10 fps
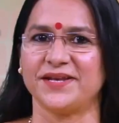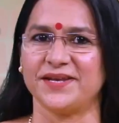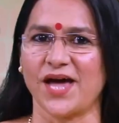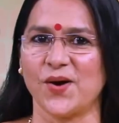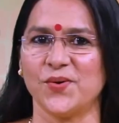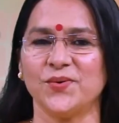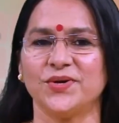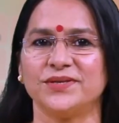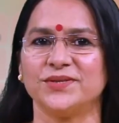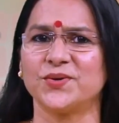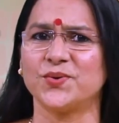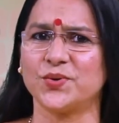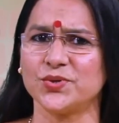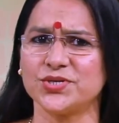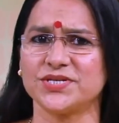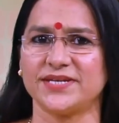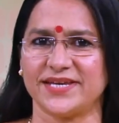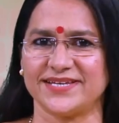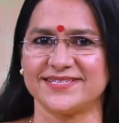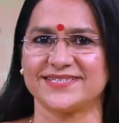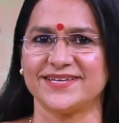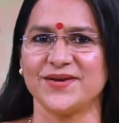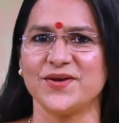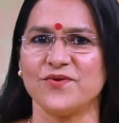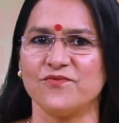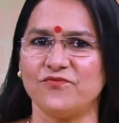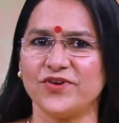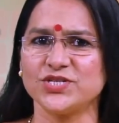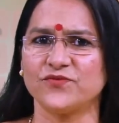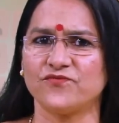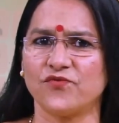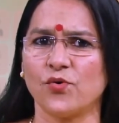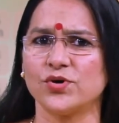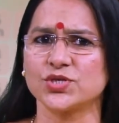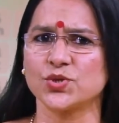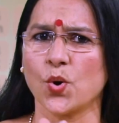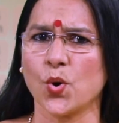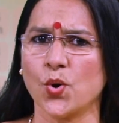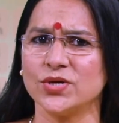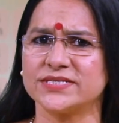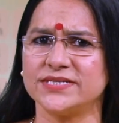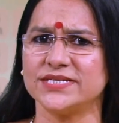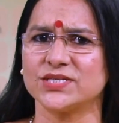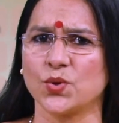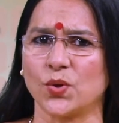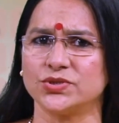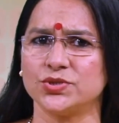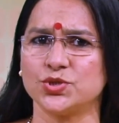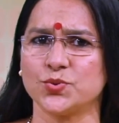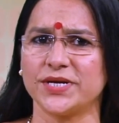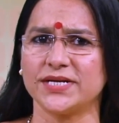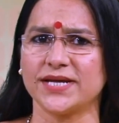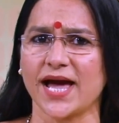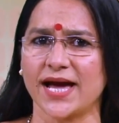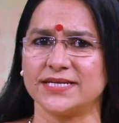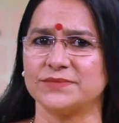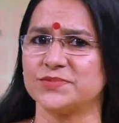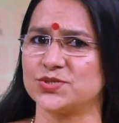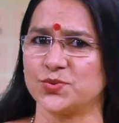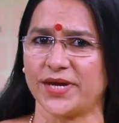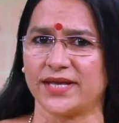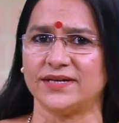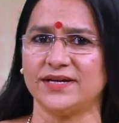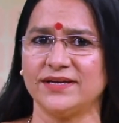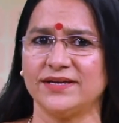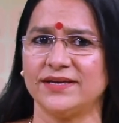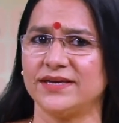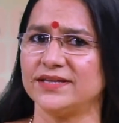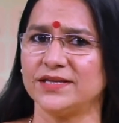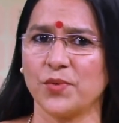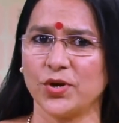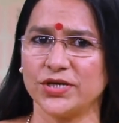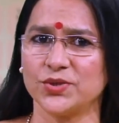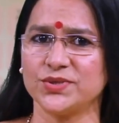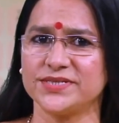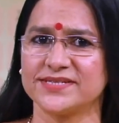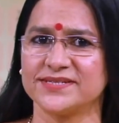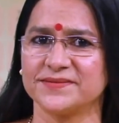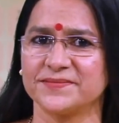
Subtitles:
Now, the question is, which force holds these constituent atoms together in the molecules?